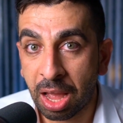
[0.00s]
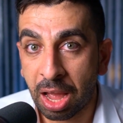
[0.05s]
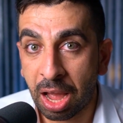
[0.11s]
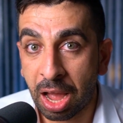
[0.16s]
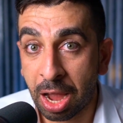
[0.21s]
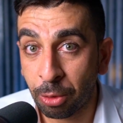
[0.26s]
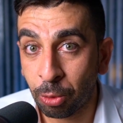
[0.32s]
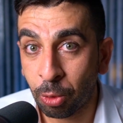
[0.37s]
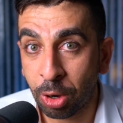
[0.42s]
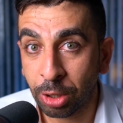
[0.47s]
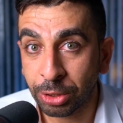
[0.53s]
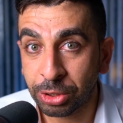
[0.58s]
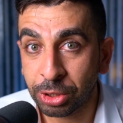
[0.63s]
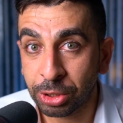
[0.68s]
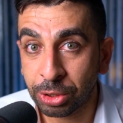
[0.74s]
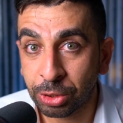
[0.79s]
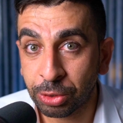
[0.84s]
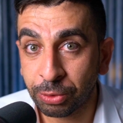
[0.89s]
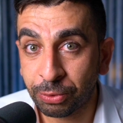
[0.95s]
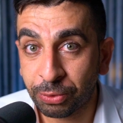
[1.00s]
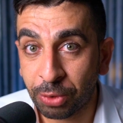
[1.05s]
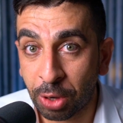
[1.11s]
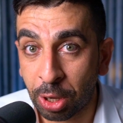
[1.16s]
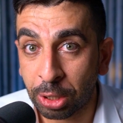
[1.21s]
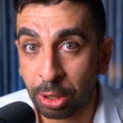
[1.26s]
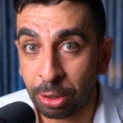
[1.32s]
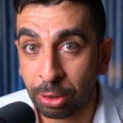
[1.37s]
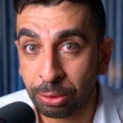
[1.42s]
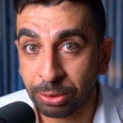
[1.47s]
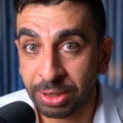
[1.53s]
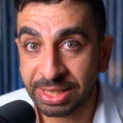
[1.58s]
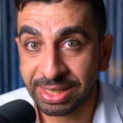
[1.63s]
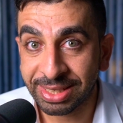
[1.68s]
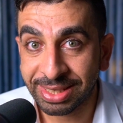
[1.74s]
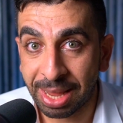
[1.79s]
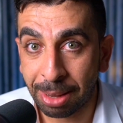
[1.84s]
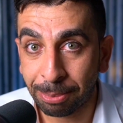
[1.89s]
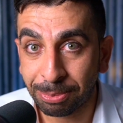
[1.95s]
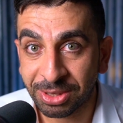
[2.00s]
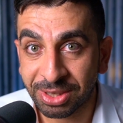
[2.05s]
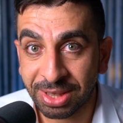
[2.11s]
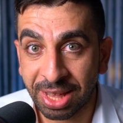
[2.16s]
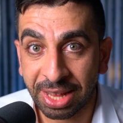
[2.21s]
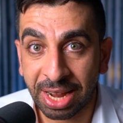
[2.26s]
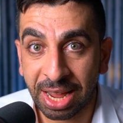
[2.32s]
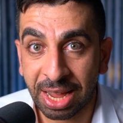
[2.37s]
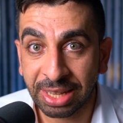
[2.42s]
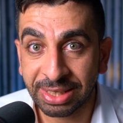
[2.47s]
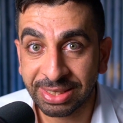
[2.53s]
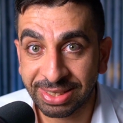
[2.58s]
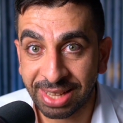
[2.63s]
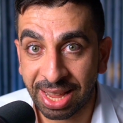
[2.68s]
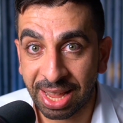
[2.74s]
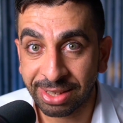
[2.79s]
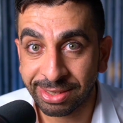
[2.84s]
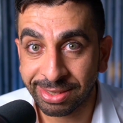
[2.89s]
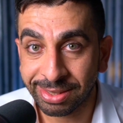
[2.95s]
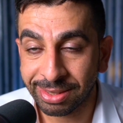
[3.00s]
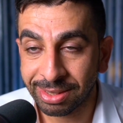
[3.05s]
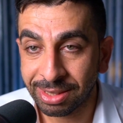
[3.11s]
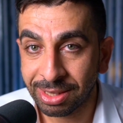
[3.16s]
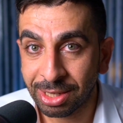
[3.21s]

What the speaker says: I want you to follow the steps that I said